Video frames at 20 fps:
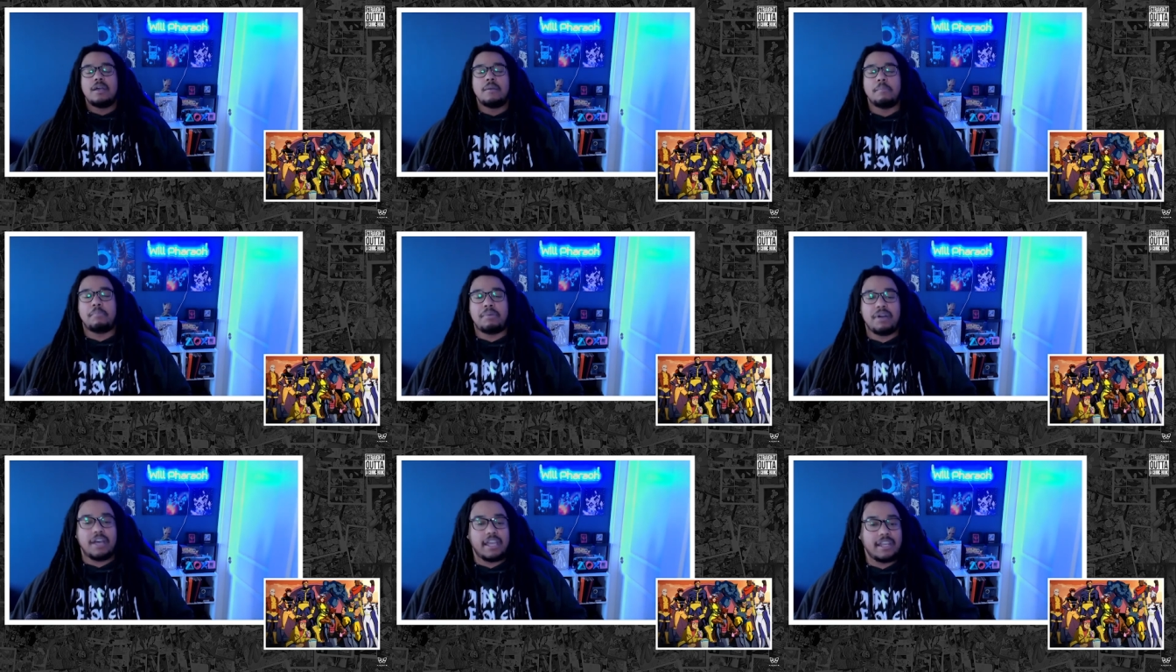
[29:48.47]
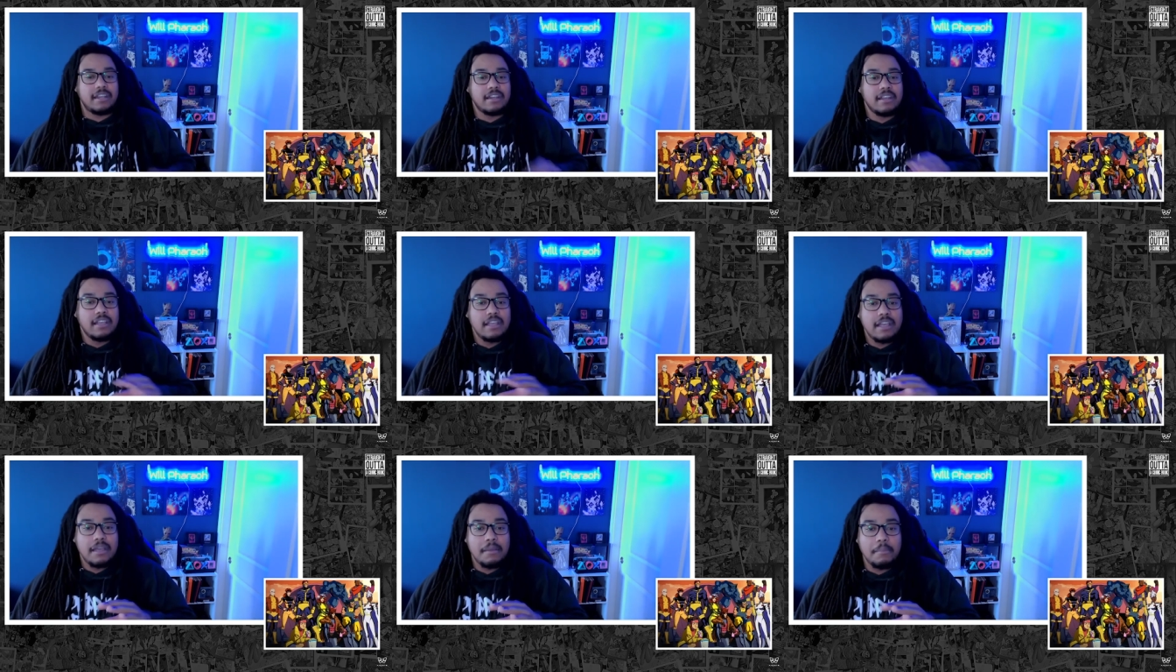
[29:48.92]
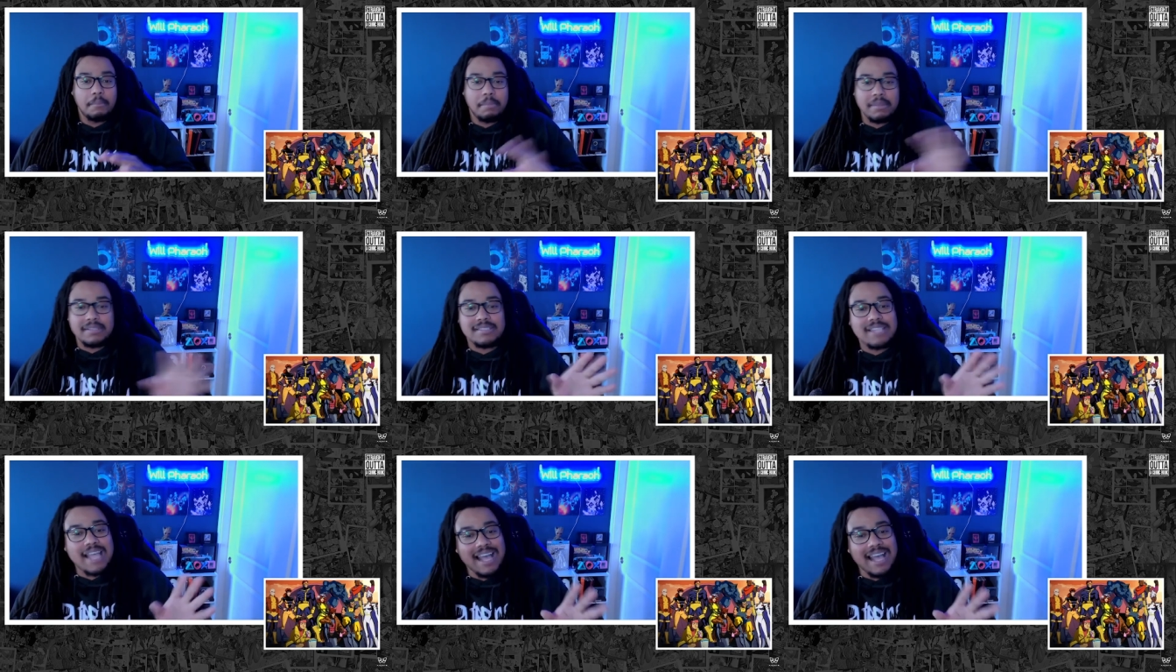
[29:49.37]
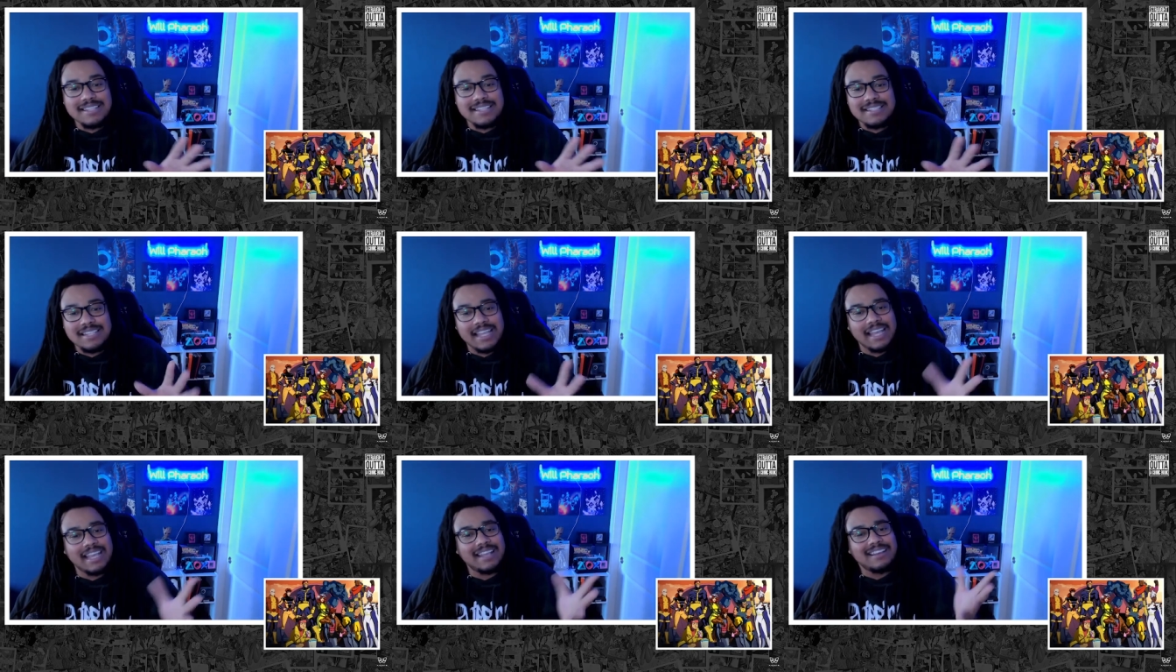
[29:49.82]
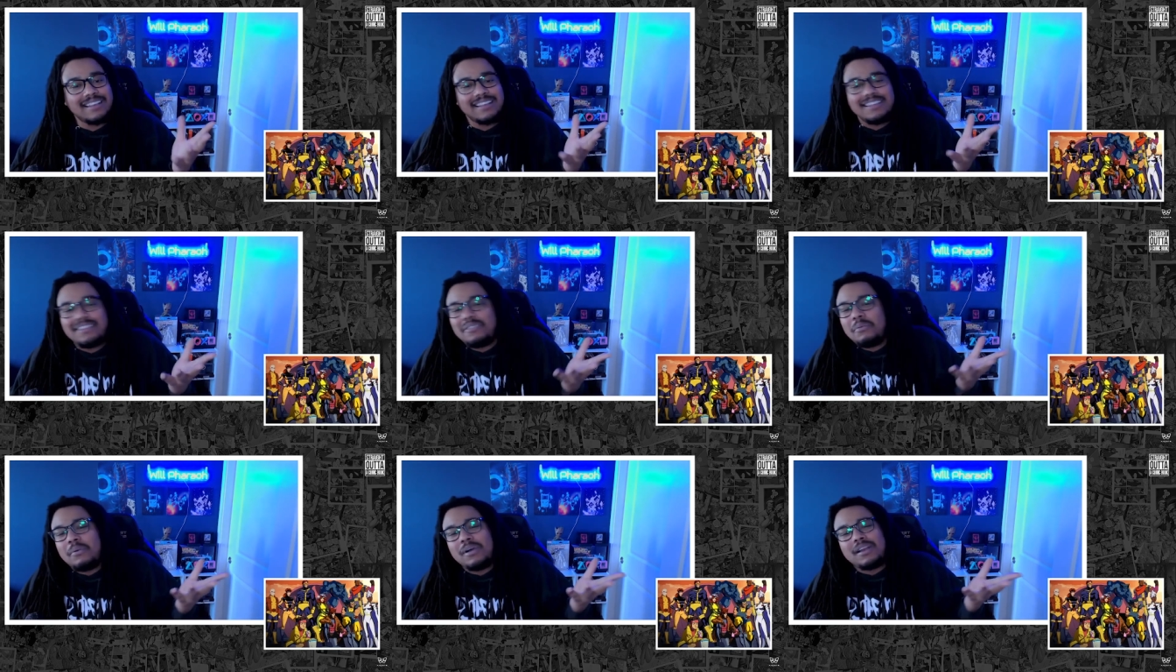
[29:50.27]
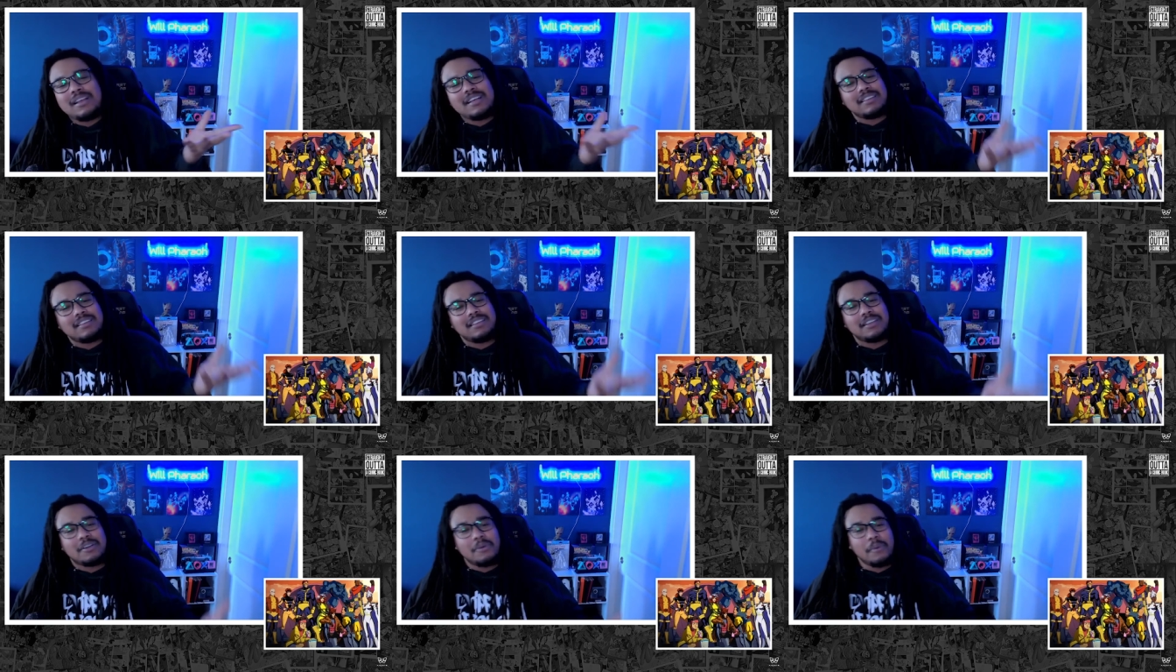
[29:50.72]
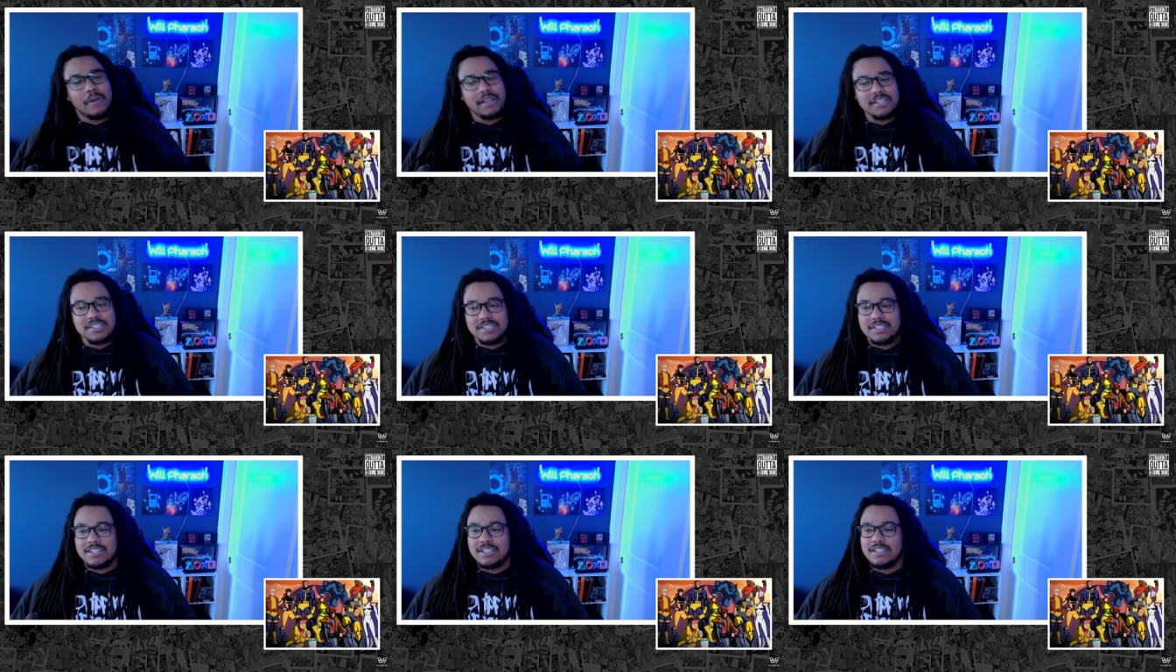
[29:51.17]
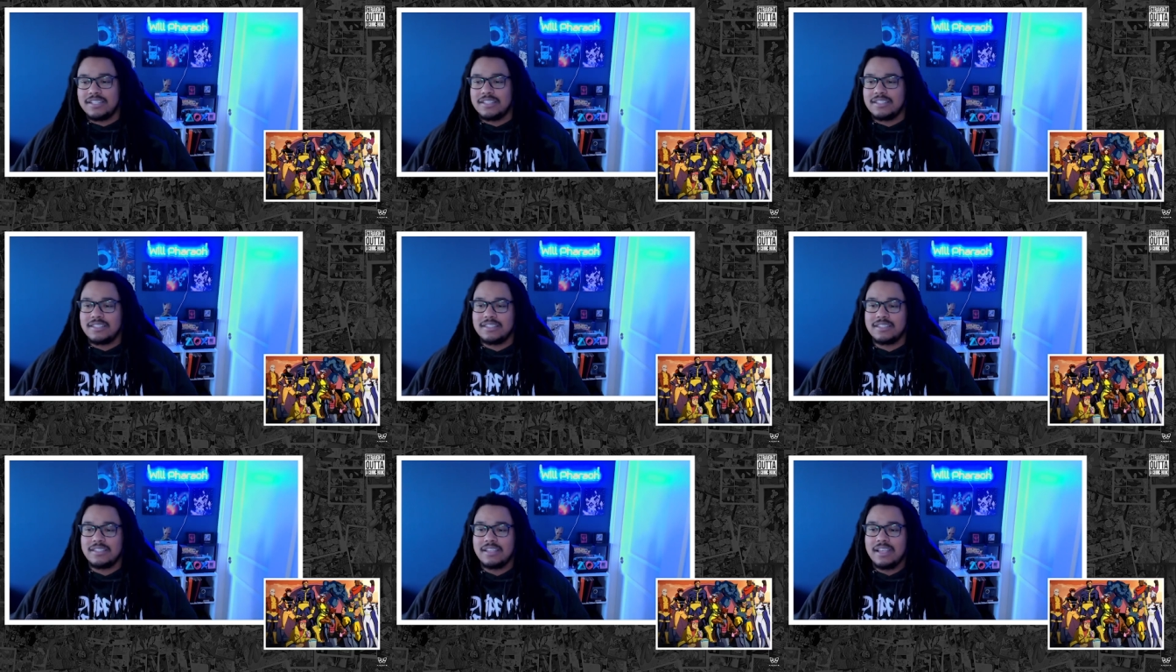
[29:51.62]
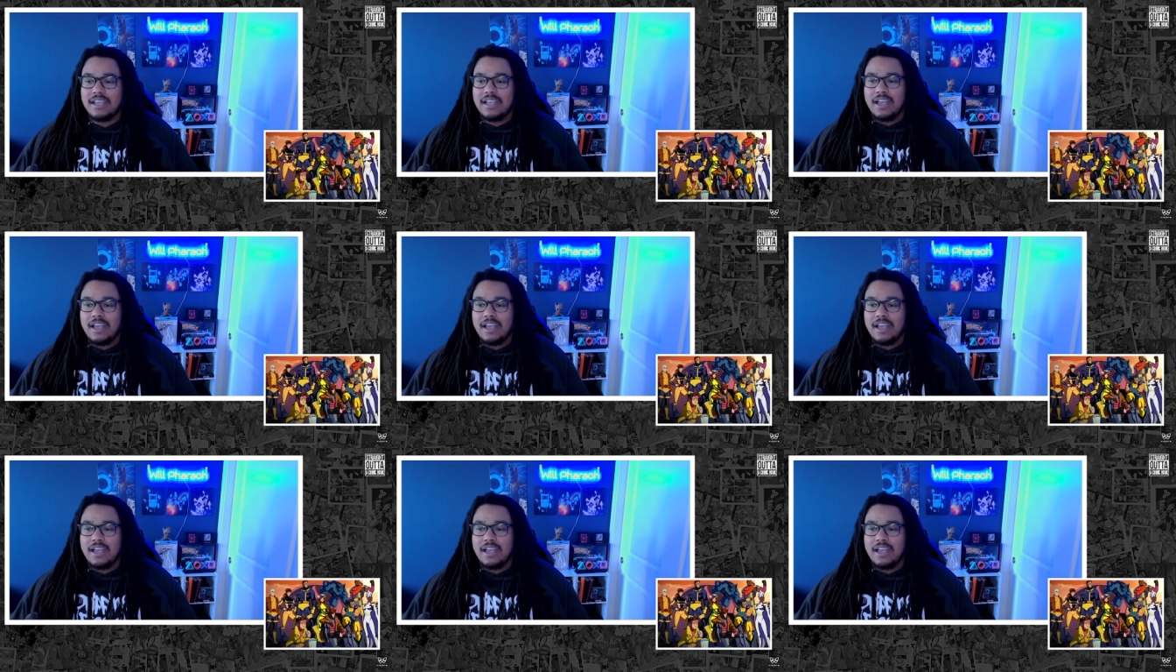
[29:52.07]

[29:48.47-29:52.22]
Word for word: But besides that, what other questions